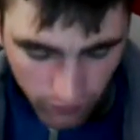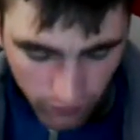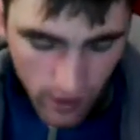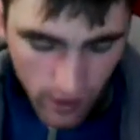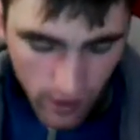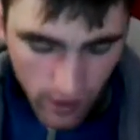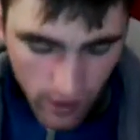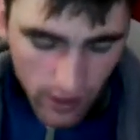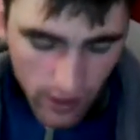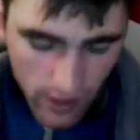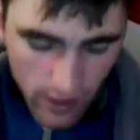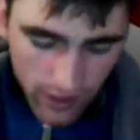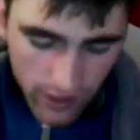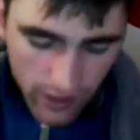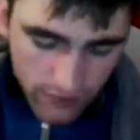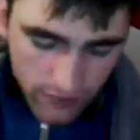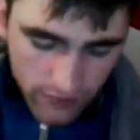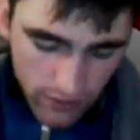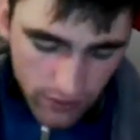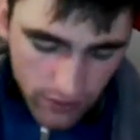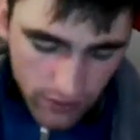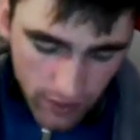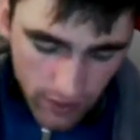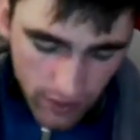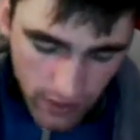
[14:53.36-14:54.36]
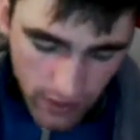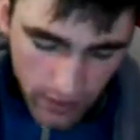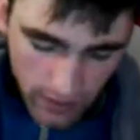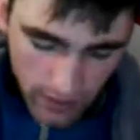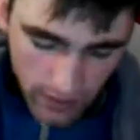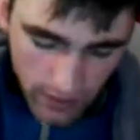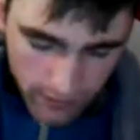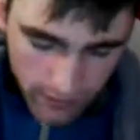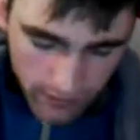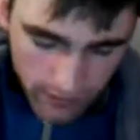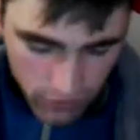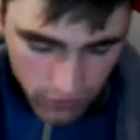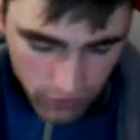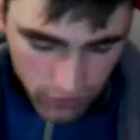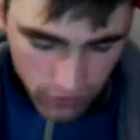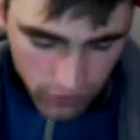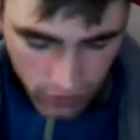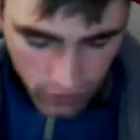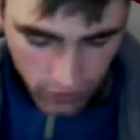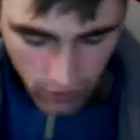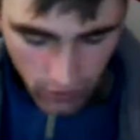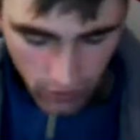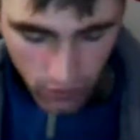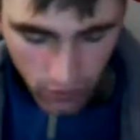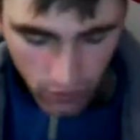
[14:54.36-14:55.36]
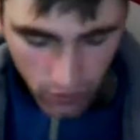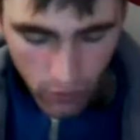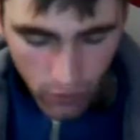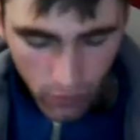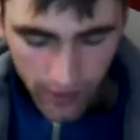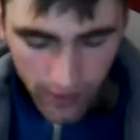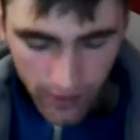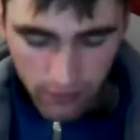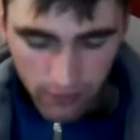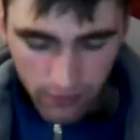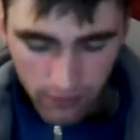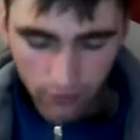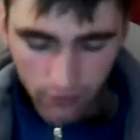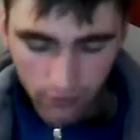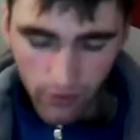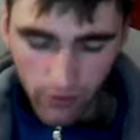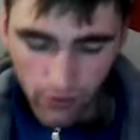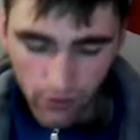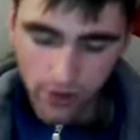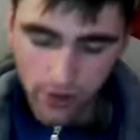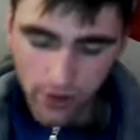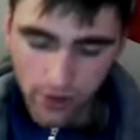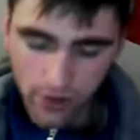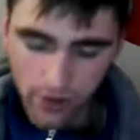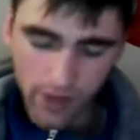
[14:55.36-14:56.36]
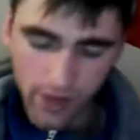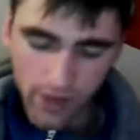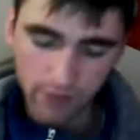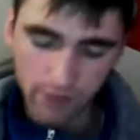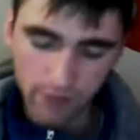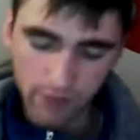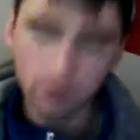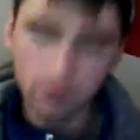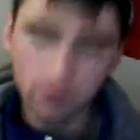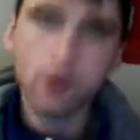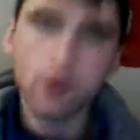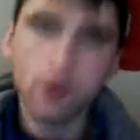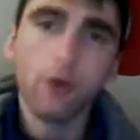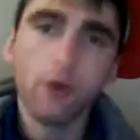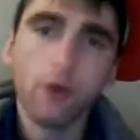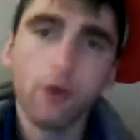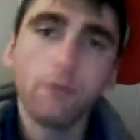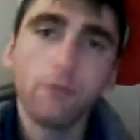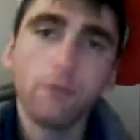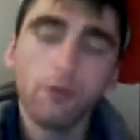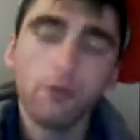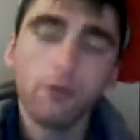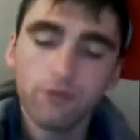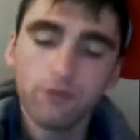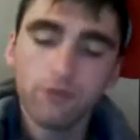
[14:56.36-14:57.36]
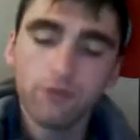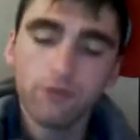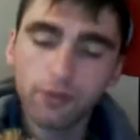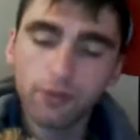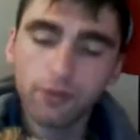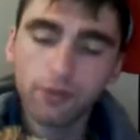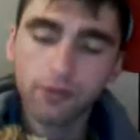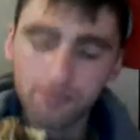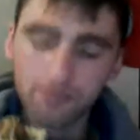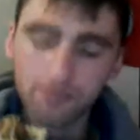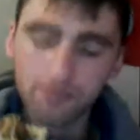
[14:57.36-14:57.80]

I feel like I've still got a long way before I know how to prepare it perfectly.